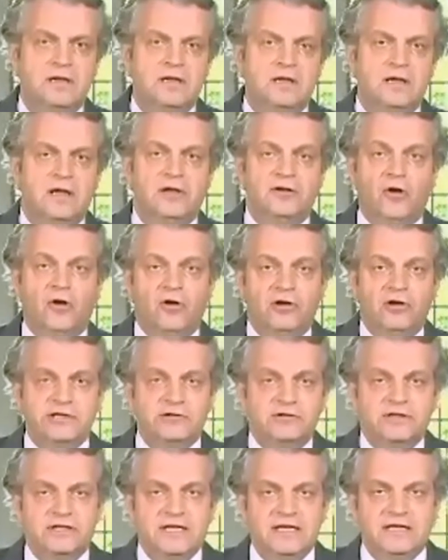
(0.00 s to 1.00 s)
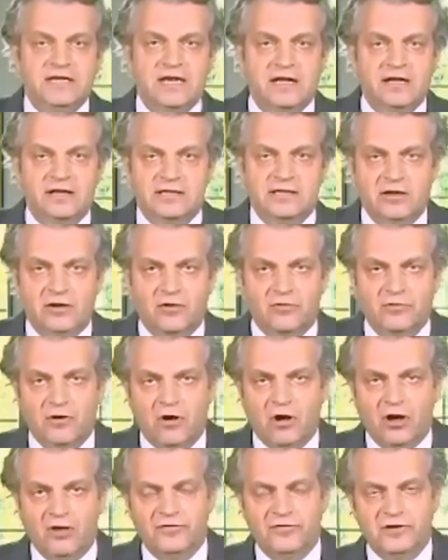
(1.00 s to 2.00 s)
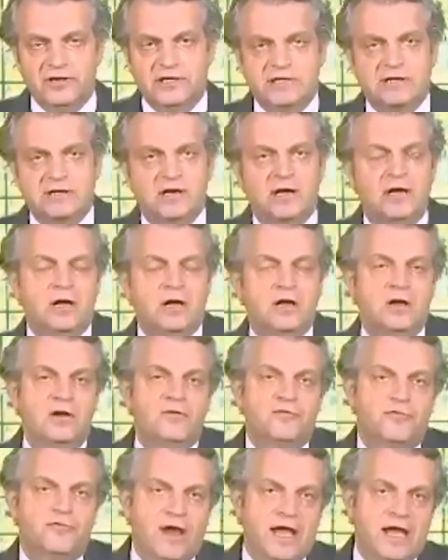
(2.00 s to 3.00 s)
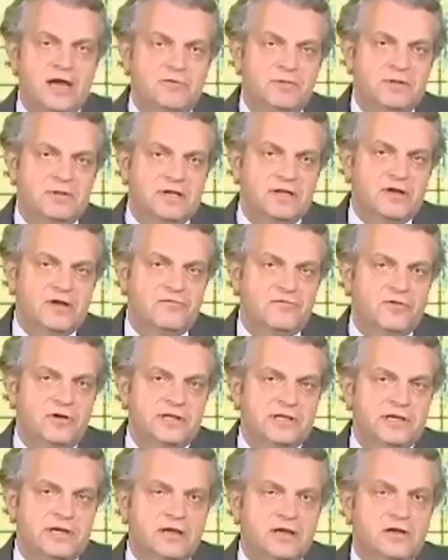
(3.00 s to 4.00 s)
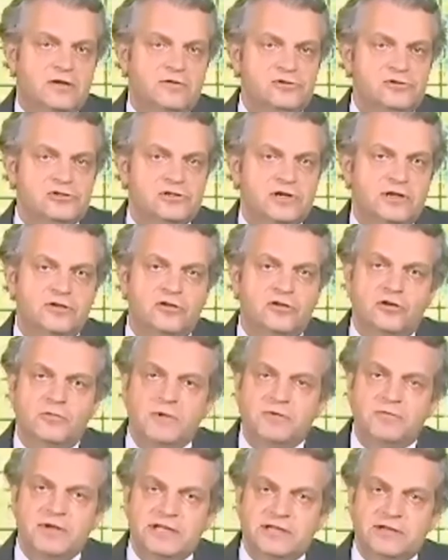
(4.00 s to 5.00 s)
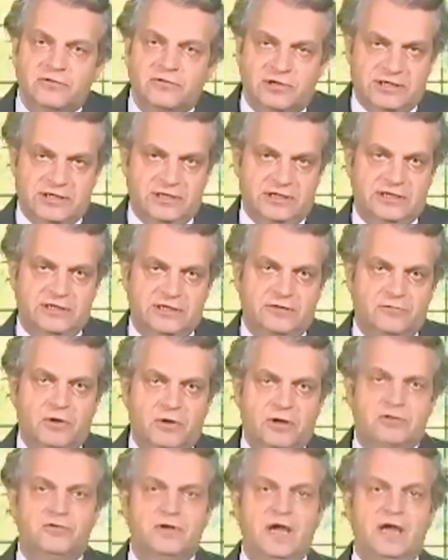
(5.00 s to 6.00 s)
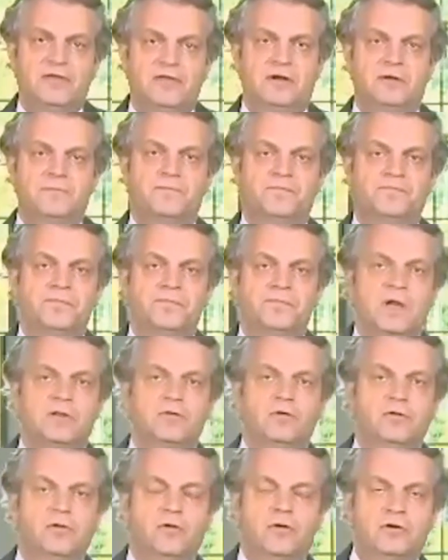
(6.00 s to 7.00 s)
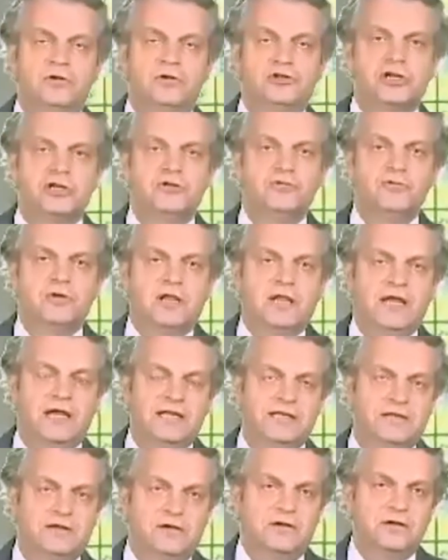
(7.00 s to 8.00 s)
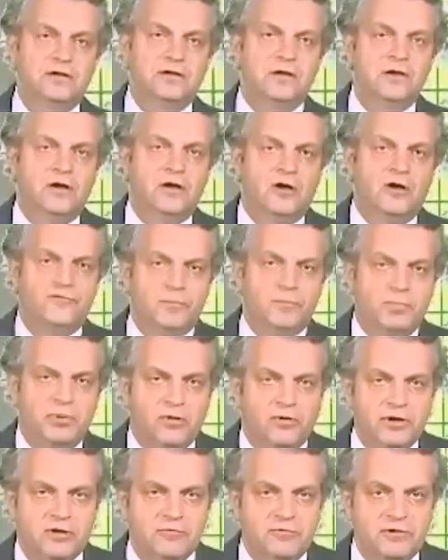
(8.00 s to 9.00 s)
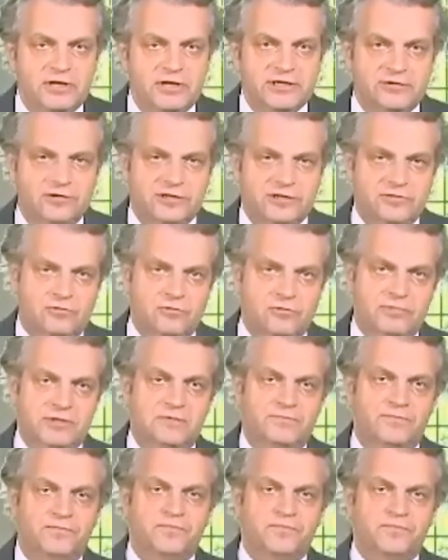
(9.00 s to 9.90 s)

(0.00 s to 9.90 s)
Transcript: It also details how the Office for Equity, Diversity, Inclusion, and Human Resources work together to launch a new cluster of employee resource groups.